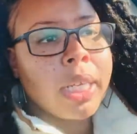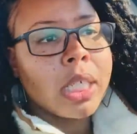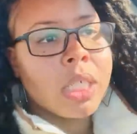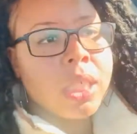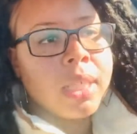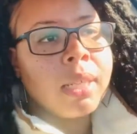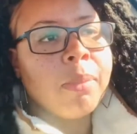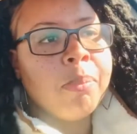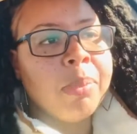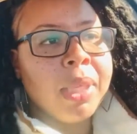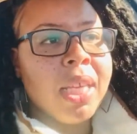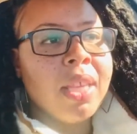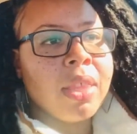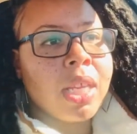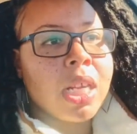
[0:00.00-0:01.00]
couldn't
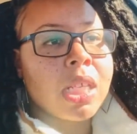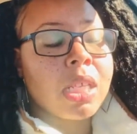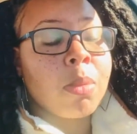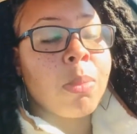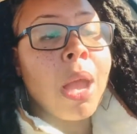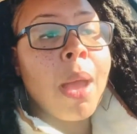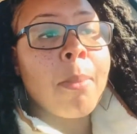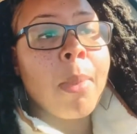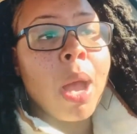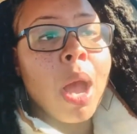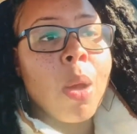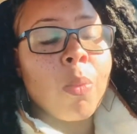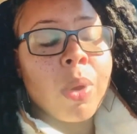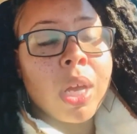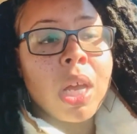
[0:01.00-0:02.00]
be there, so my
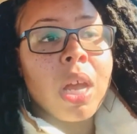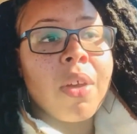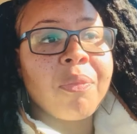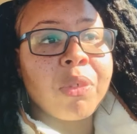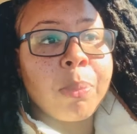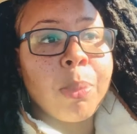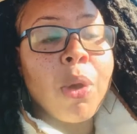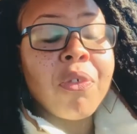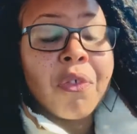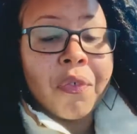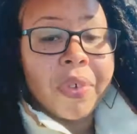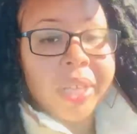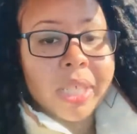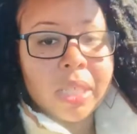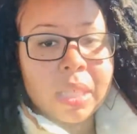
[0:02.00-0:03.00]
mom would come for both of
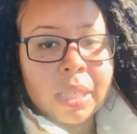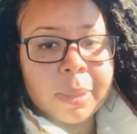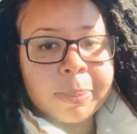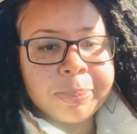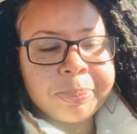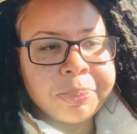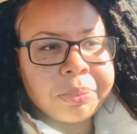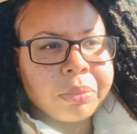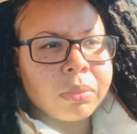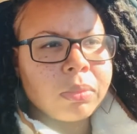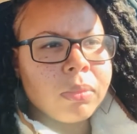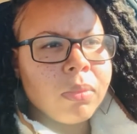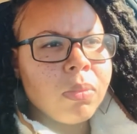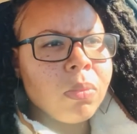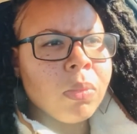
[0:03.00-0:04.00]
us.
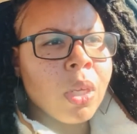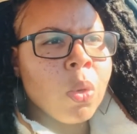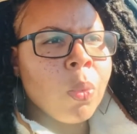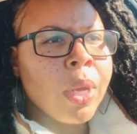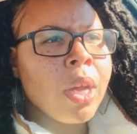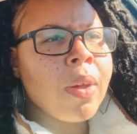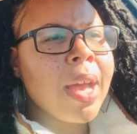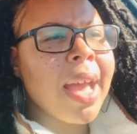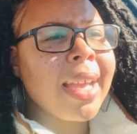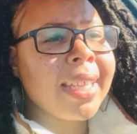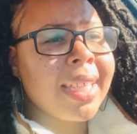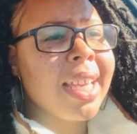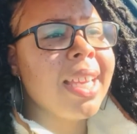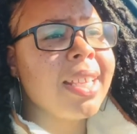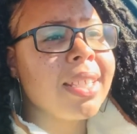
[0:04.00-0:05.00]
Well, I
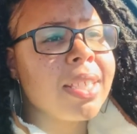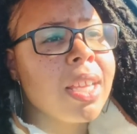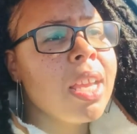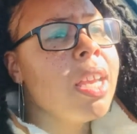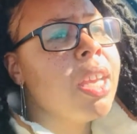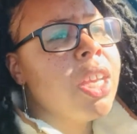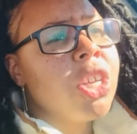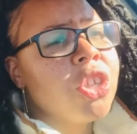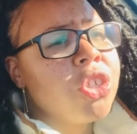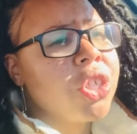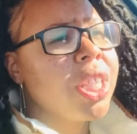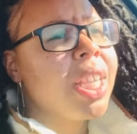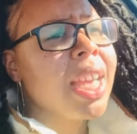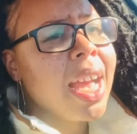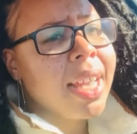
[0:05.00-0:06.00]
guess
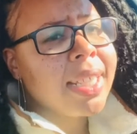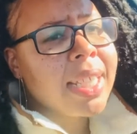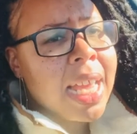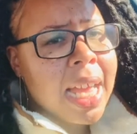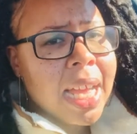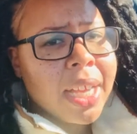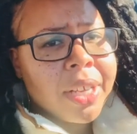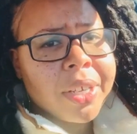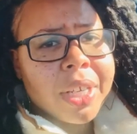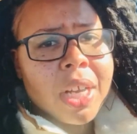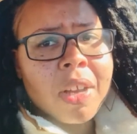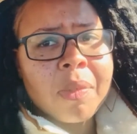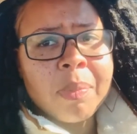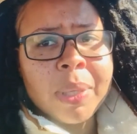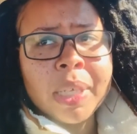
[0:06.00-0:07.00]
she got tired
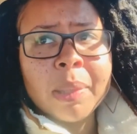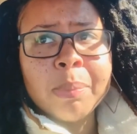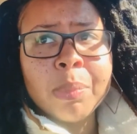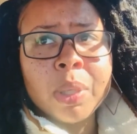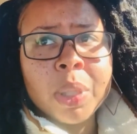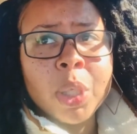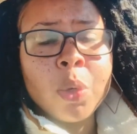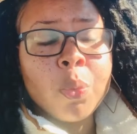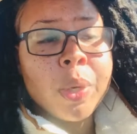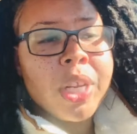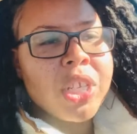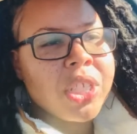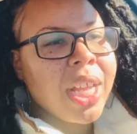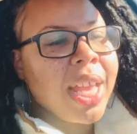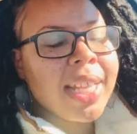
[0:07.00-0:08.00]
of being bullied,
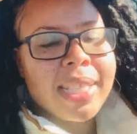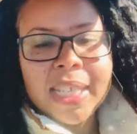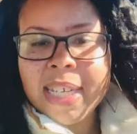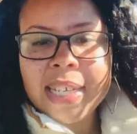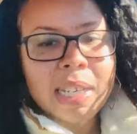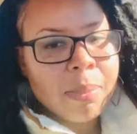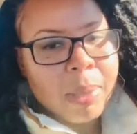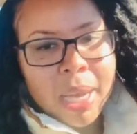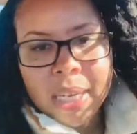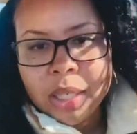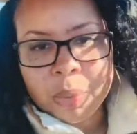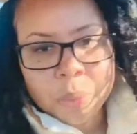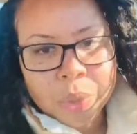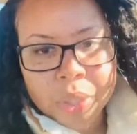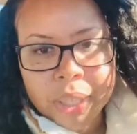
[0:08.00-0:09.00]
which as anybody
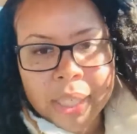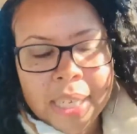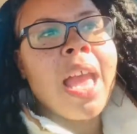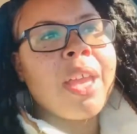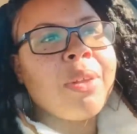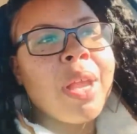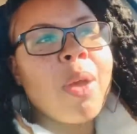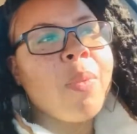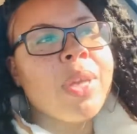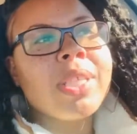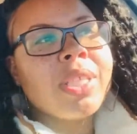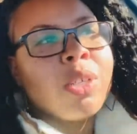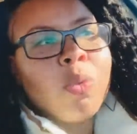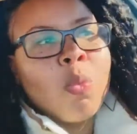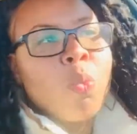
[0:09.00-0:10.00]
would. And I
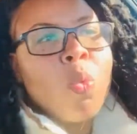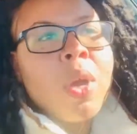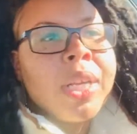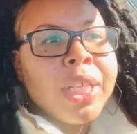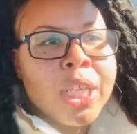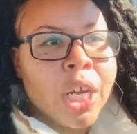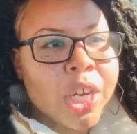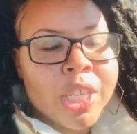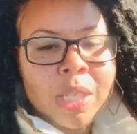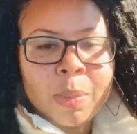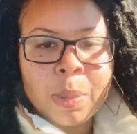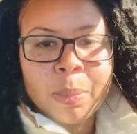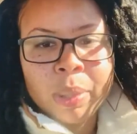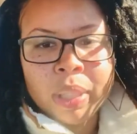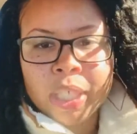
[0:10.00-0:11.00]
wasn't wanting her to
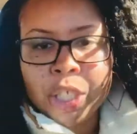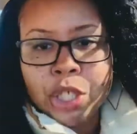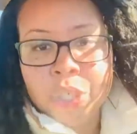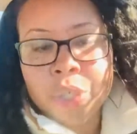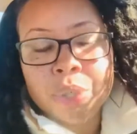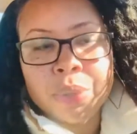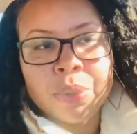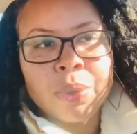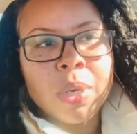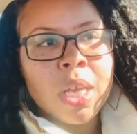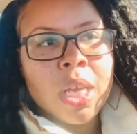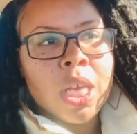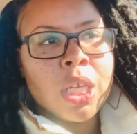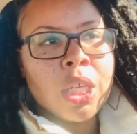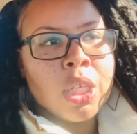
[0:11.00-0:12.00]
be bullied too.
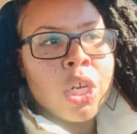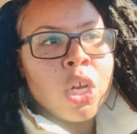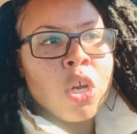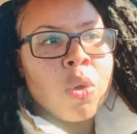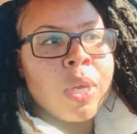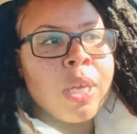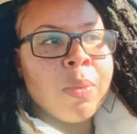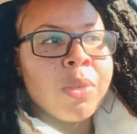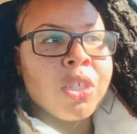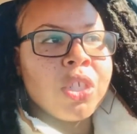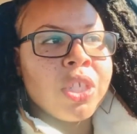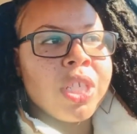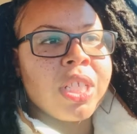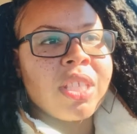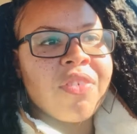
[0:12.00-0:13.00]
It was
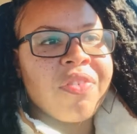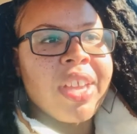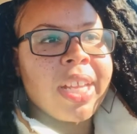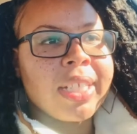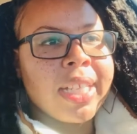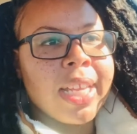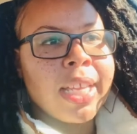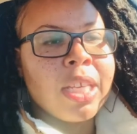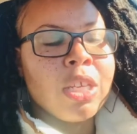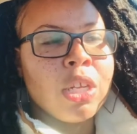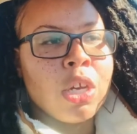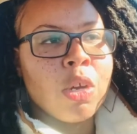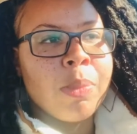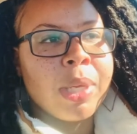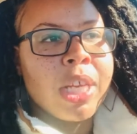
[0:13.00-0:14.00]
just the fact that,
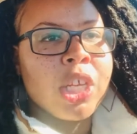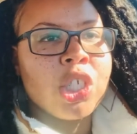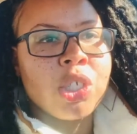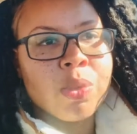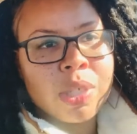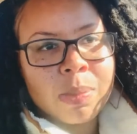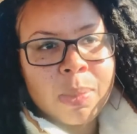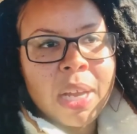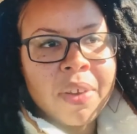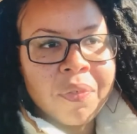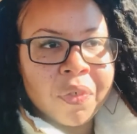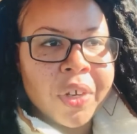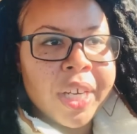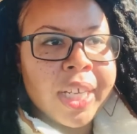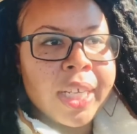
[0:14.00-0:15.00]
because she was my
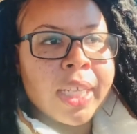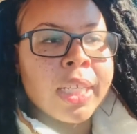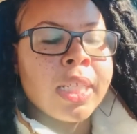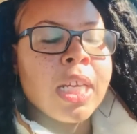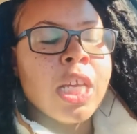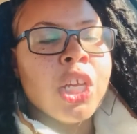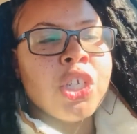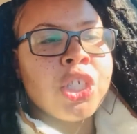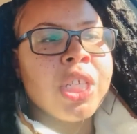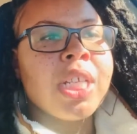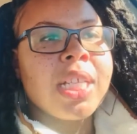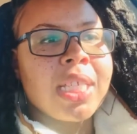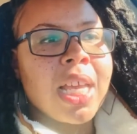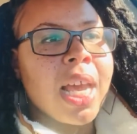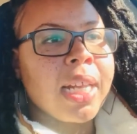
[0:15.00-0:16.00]
friend, she
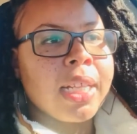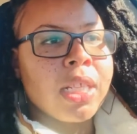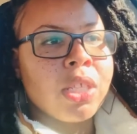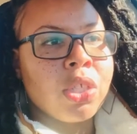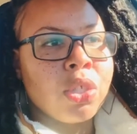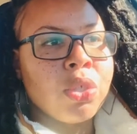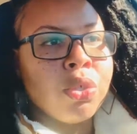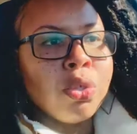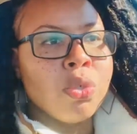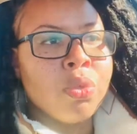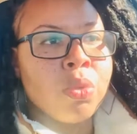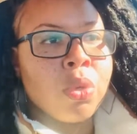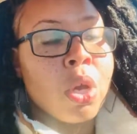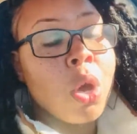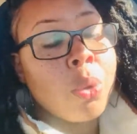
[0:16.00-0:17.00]
decided
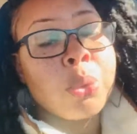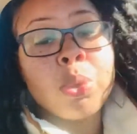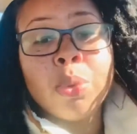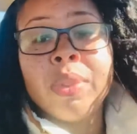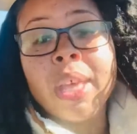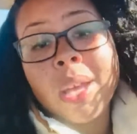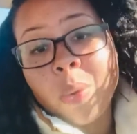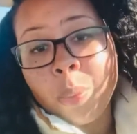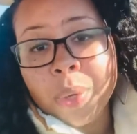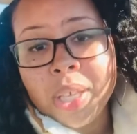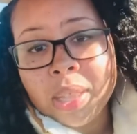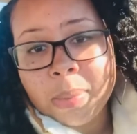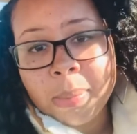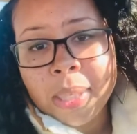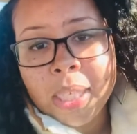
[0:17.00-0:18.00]
to go through that
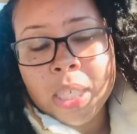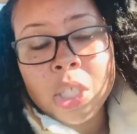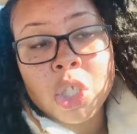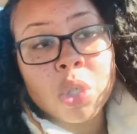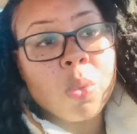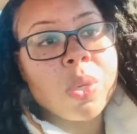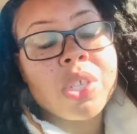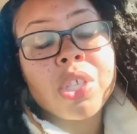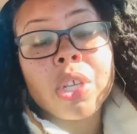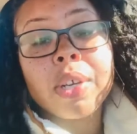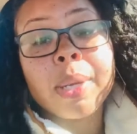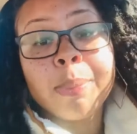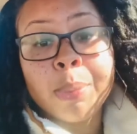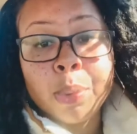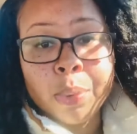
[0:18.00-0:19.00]
with me to a
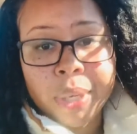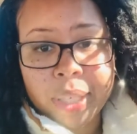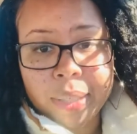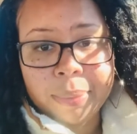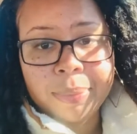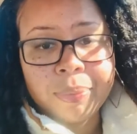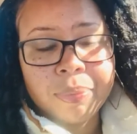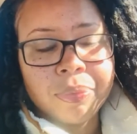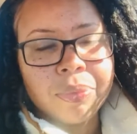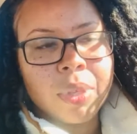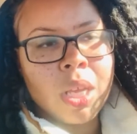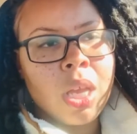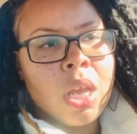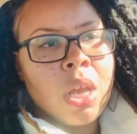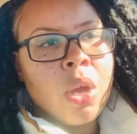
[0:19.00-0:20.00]
certain point.
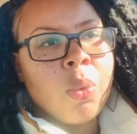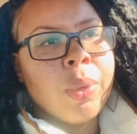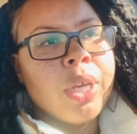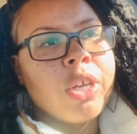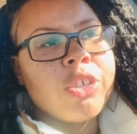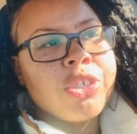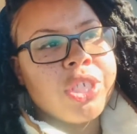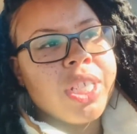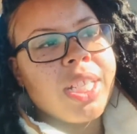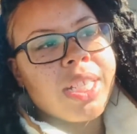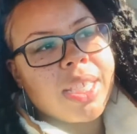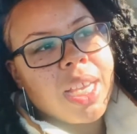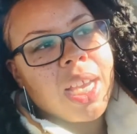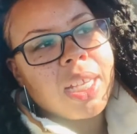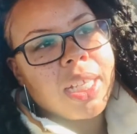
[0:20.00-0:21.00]
Well, she
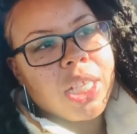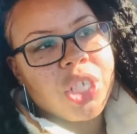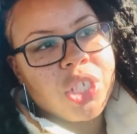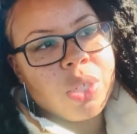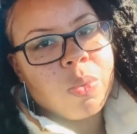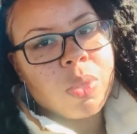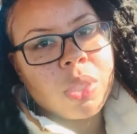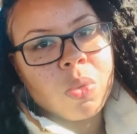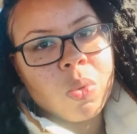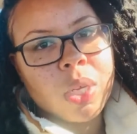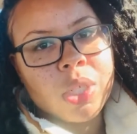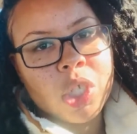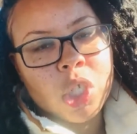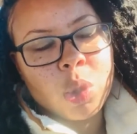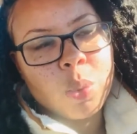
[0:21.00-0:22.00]
decided that she was
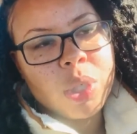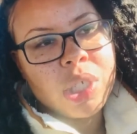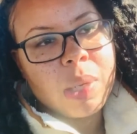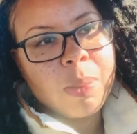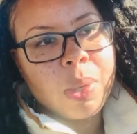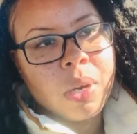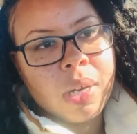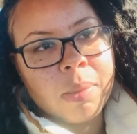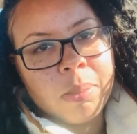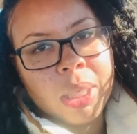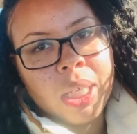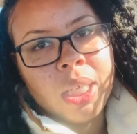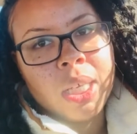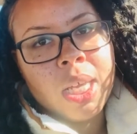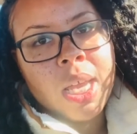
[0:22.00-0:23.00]
going to switch up on
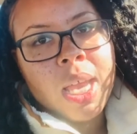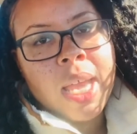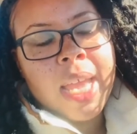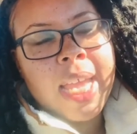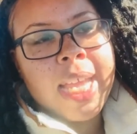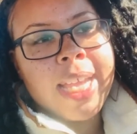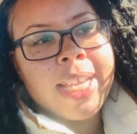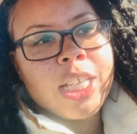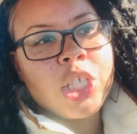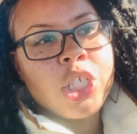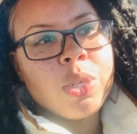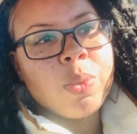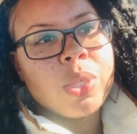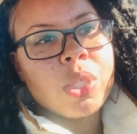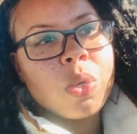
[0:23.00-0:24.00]
me, and
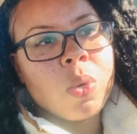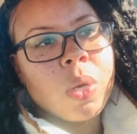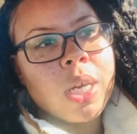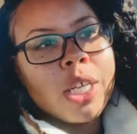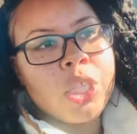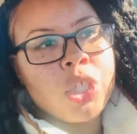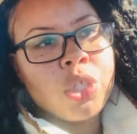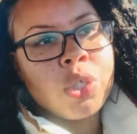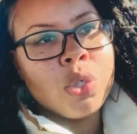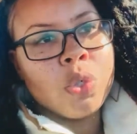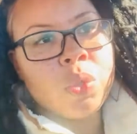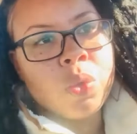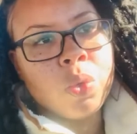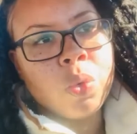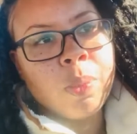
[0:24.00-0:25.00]
she was going
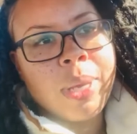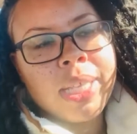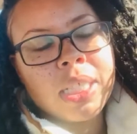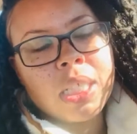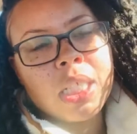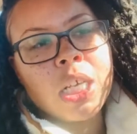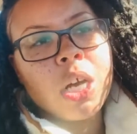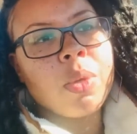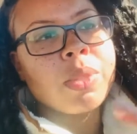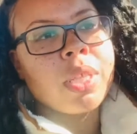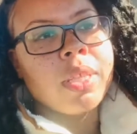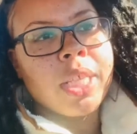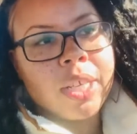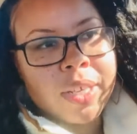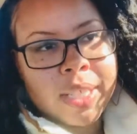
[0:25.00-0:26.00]
to basically go to
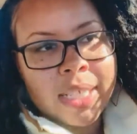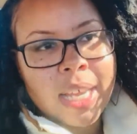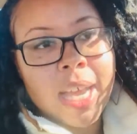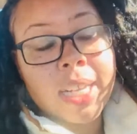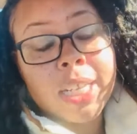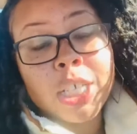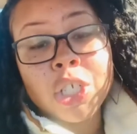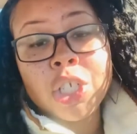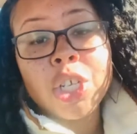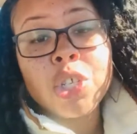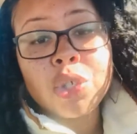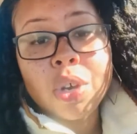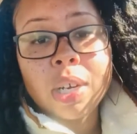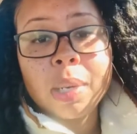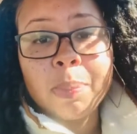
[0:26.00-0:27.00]
their side, and she
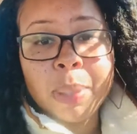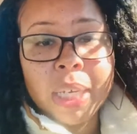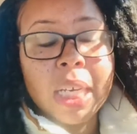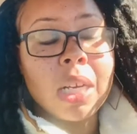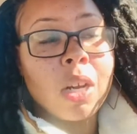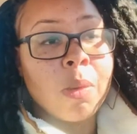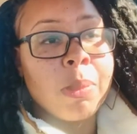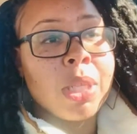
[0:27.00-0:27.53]
started picking on me